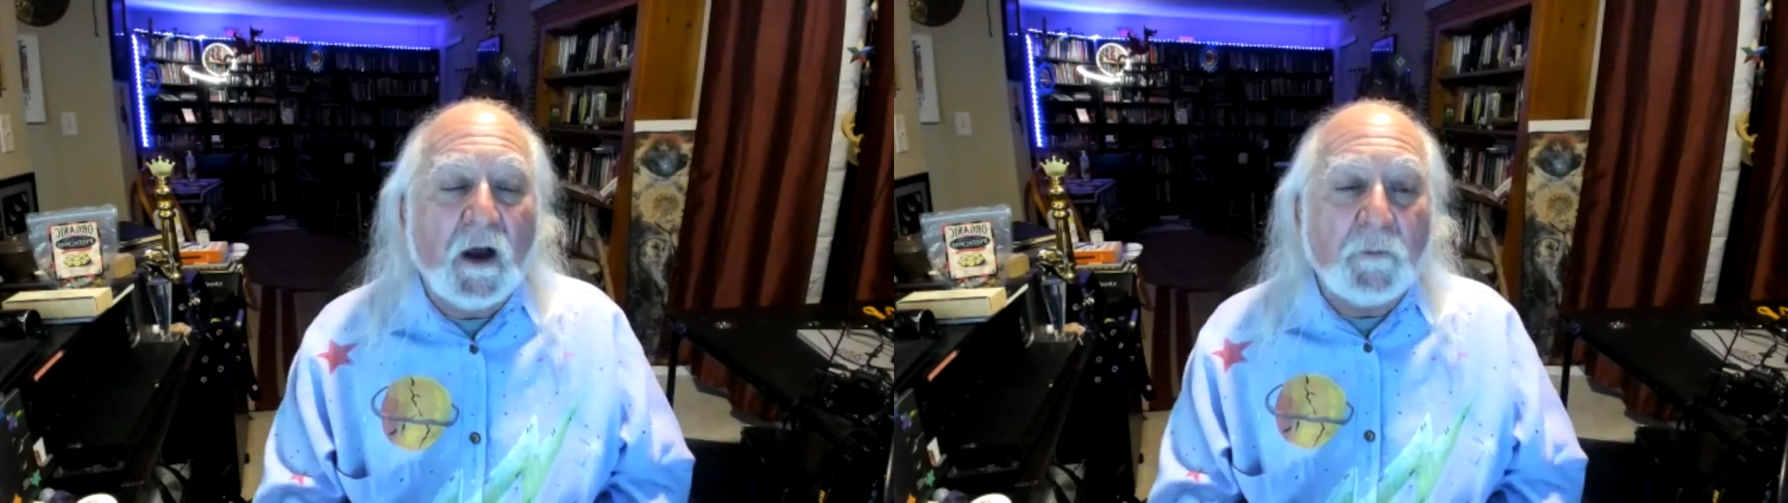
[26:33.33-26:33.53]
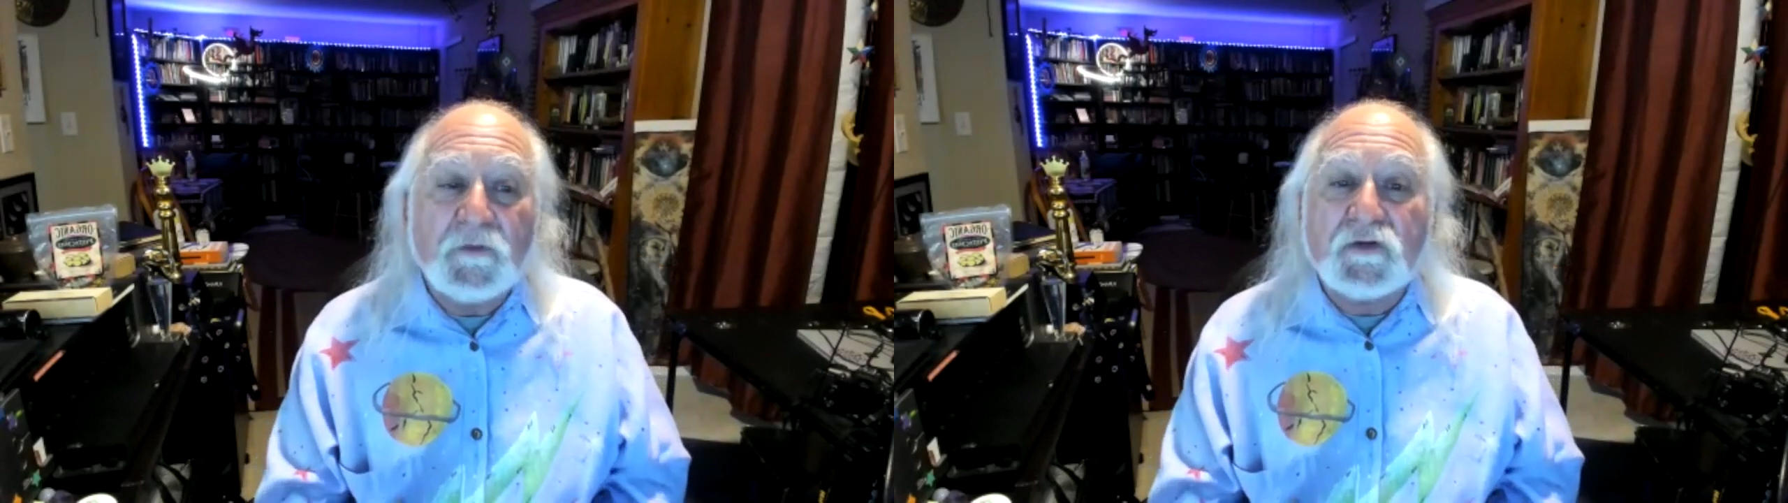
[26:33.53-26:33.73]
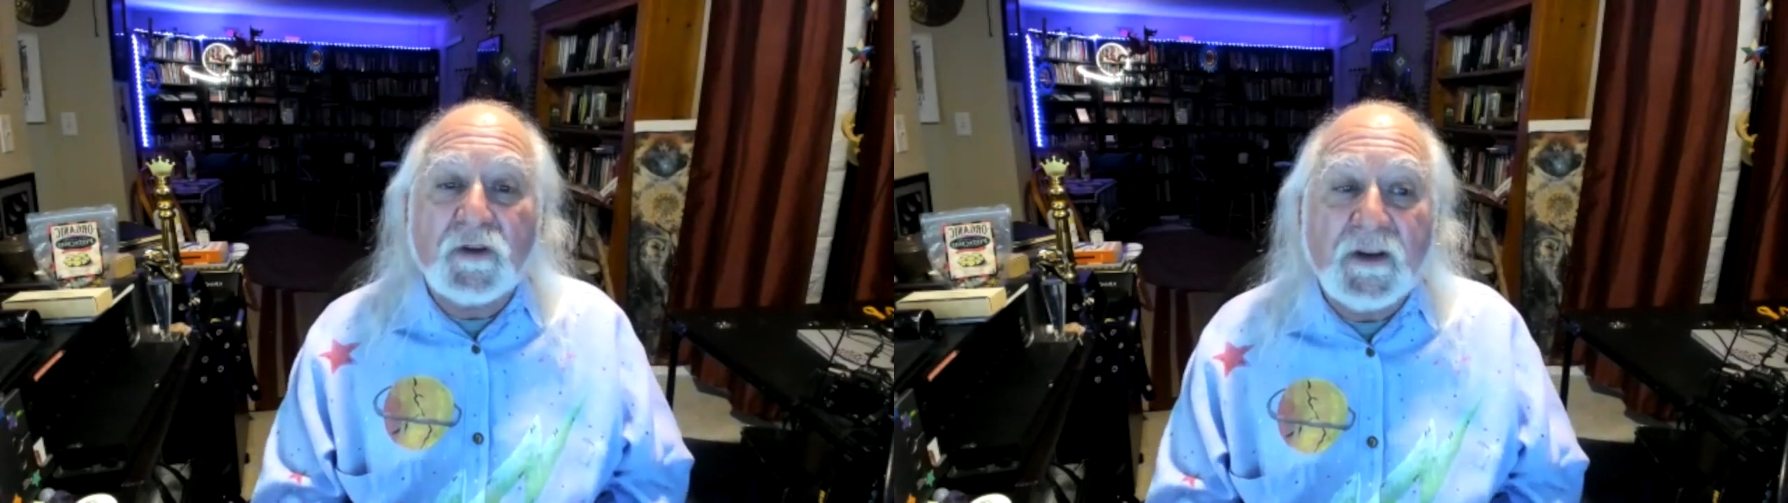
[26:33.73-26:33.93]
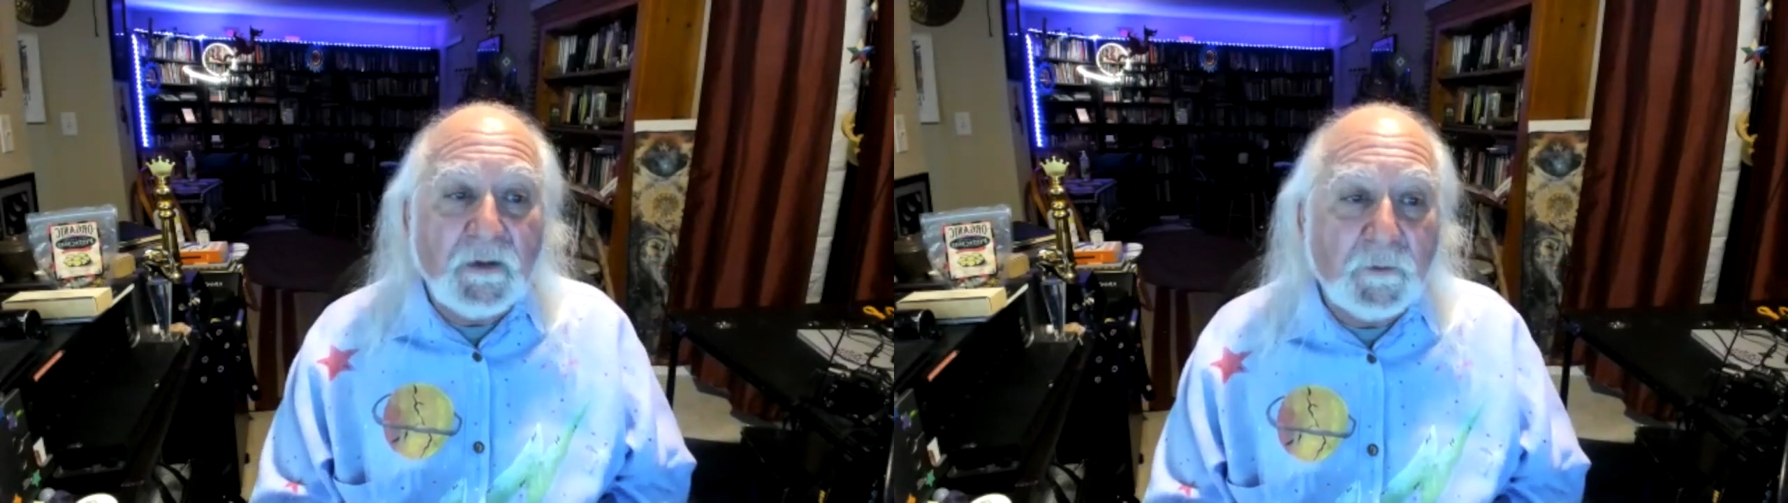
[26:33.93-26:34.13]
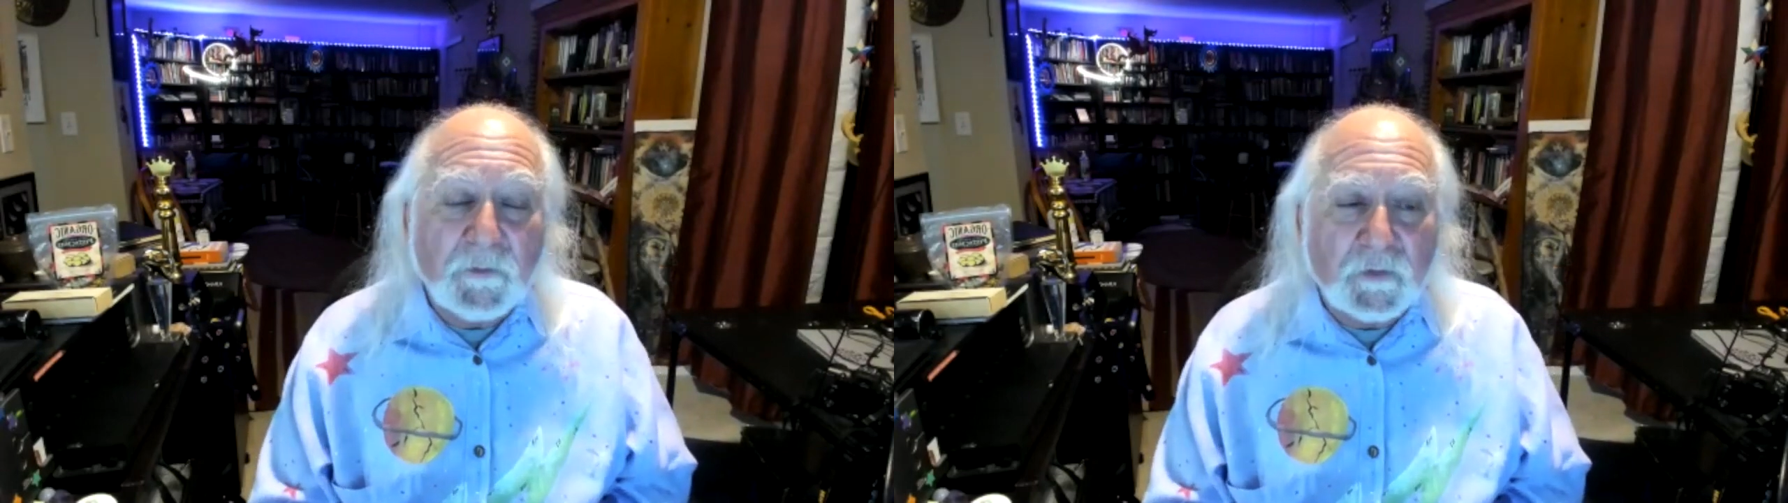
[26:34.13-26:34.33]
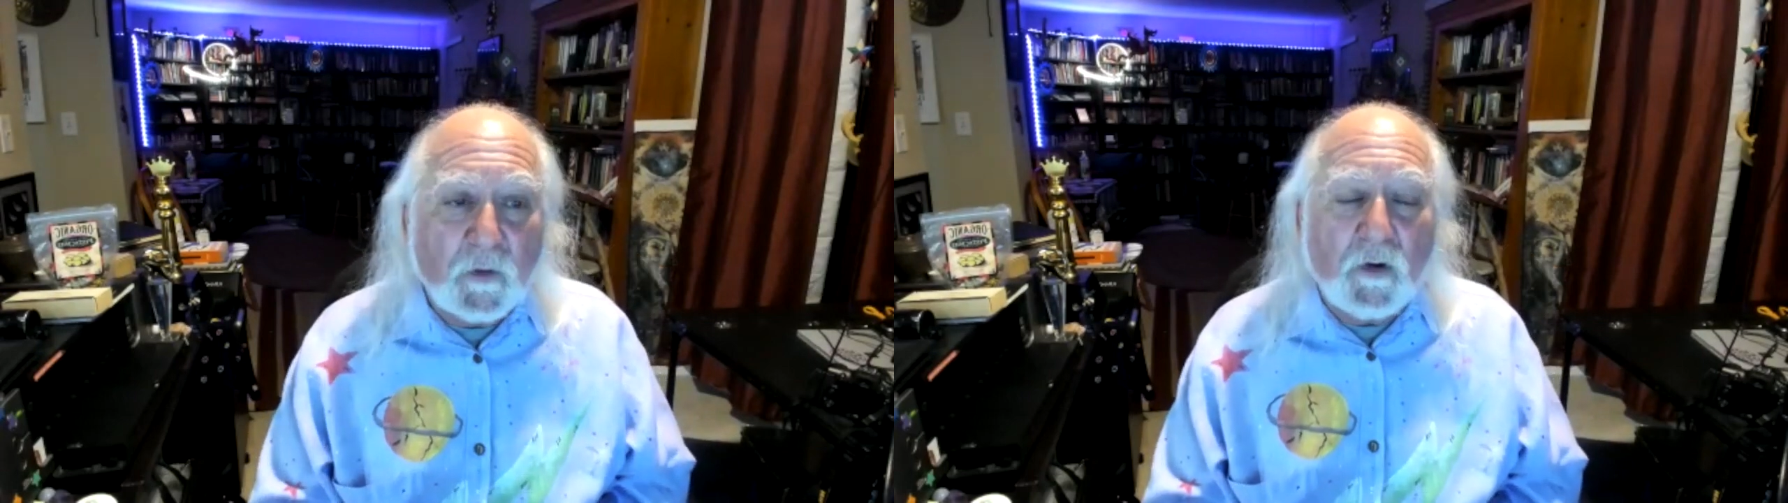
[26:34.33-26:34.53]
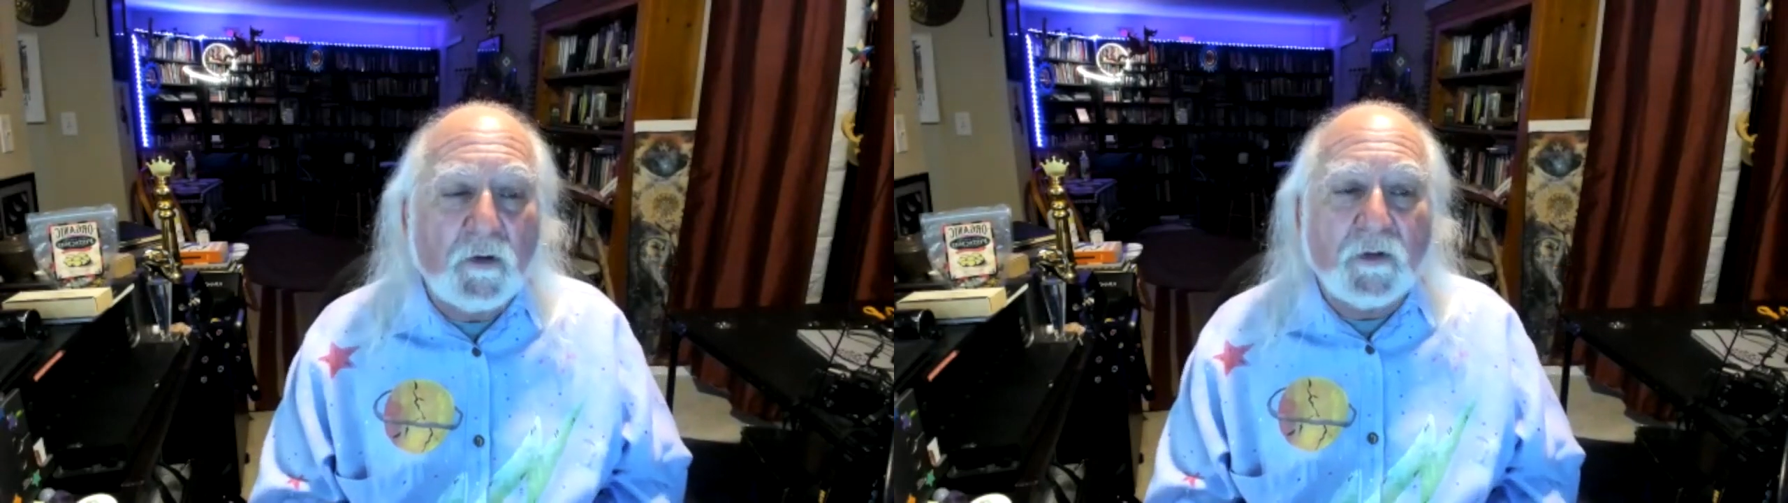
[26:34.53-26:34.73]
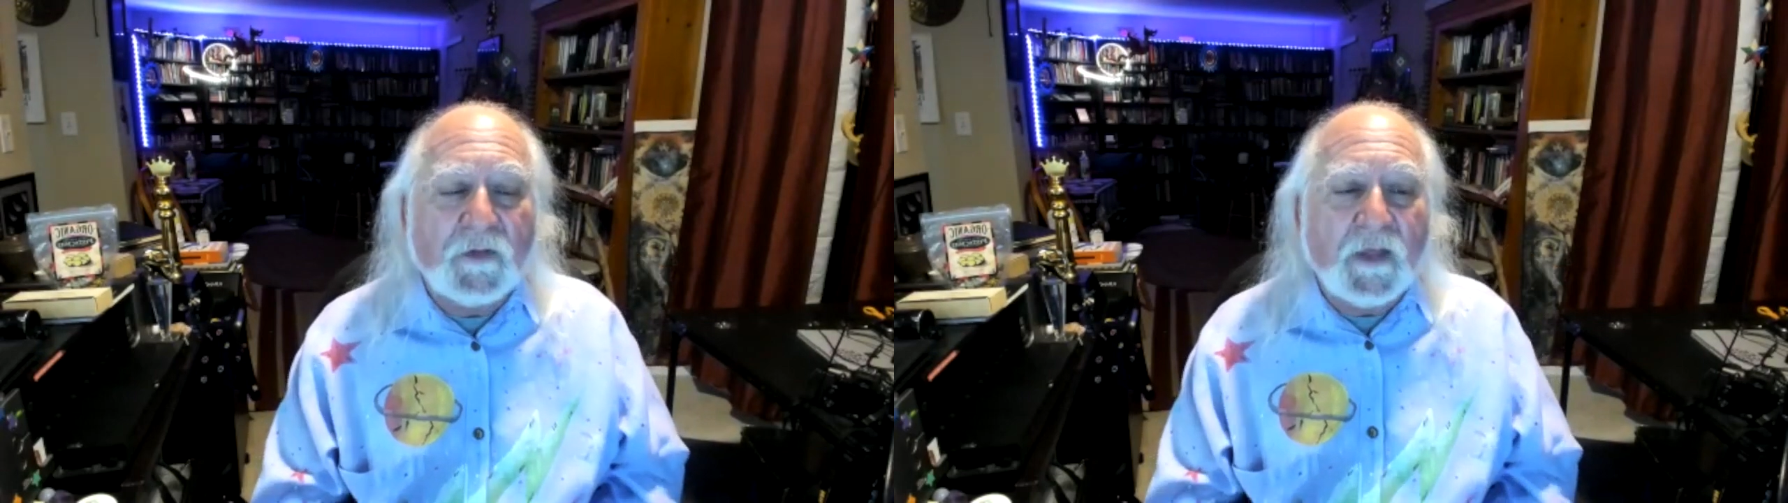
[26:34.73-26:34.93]
dreams,
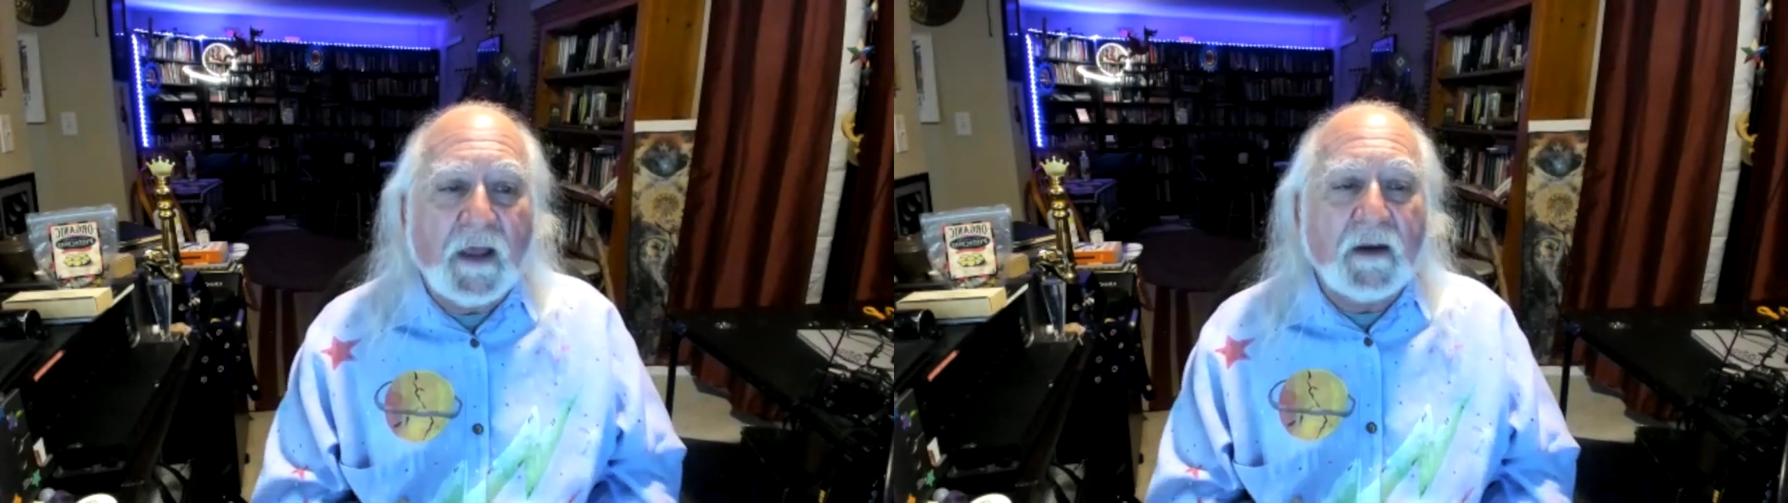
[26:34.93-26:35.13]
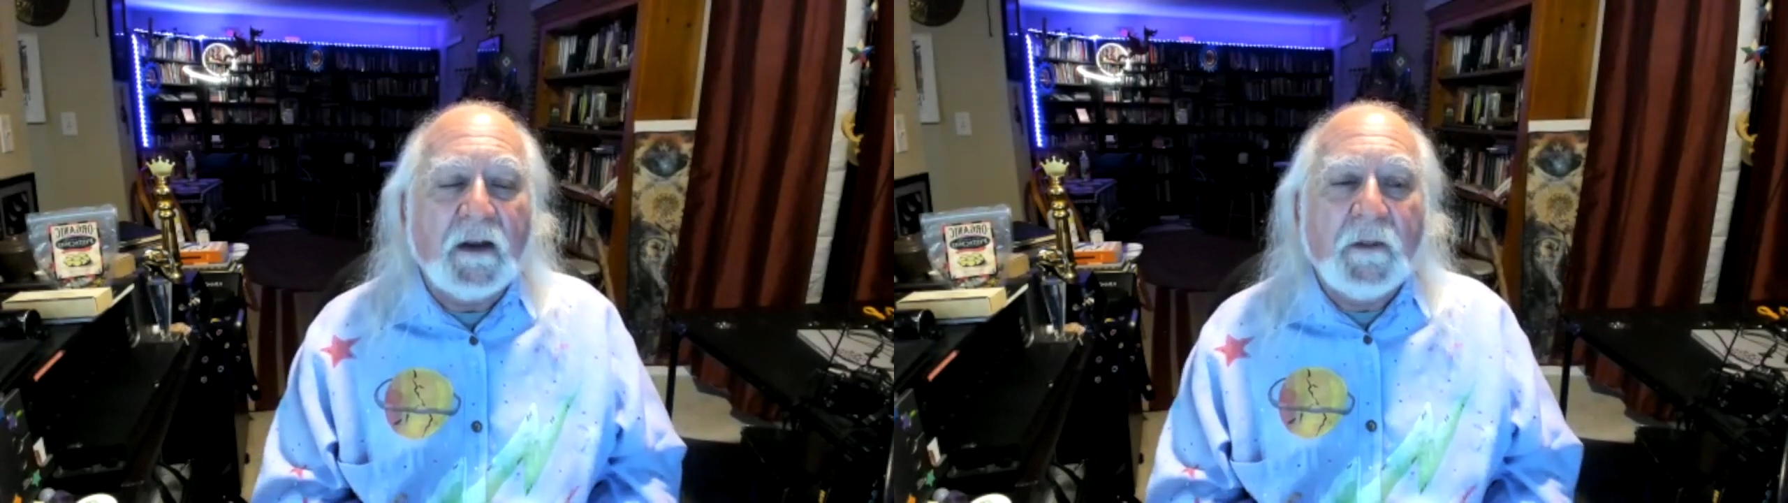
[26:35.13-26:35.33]
all of that,